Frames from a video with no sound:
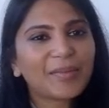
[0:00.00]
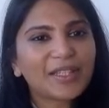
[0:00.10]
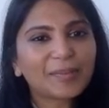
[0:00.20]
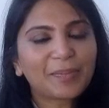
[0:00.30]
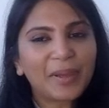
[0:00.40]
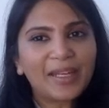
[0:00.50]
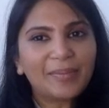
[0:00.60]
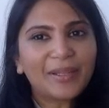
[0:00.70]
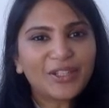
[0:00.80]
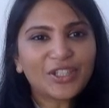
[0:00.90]
It's been a
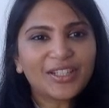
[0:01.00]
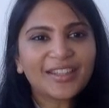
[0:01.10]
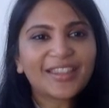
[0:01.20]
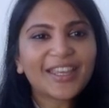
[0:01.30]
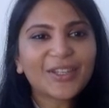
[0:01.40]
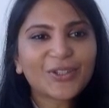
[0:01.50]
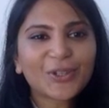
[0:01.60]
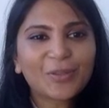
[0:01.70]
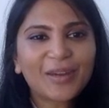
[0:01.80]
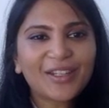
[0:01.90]
pleasure. Thank you
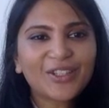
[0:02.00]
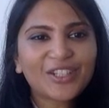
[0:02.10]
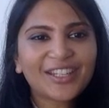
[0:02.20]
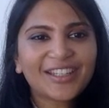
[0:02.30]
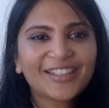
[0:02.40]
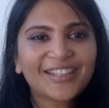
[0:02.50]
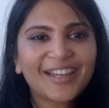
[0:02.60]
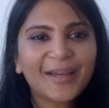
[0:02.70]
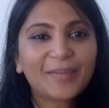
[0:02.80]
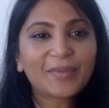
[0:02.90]
so much, and
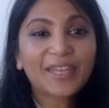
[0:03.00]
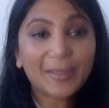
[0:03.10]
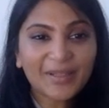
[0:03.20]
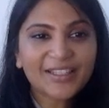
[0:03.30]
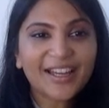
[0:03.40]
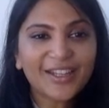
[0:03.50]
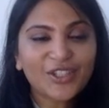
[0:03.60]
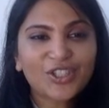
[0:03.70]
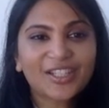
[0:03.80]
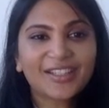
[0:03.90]
keep in
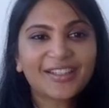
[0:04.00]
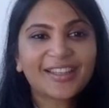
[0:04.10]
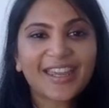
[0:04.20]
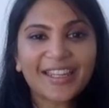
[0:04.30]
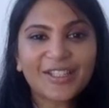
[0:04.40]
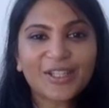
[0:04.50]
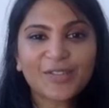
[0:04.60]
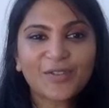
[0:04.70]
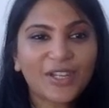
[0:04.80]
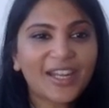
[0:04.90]
touch and get in touch
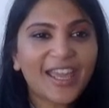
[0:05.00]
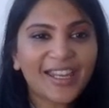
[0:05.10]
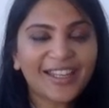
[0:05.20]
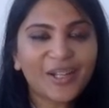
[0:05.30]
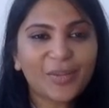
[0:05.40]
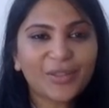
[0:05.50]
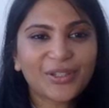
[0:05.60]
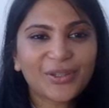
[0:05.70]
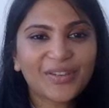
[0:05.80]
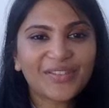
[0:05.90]
if you need any help
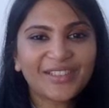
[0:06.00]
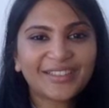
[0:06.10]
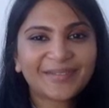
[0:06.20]
whatsoever.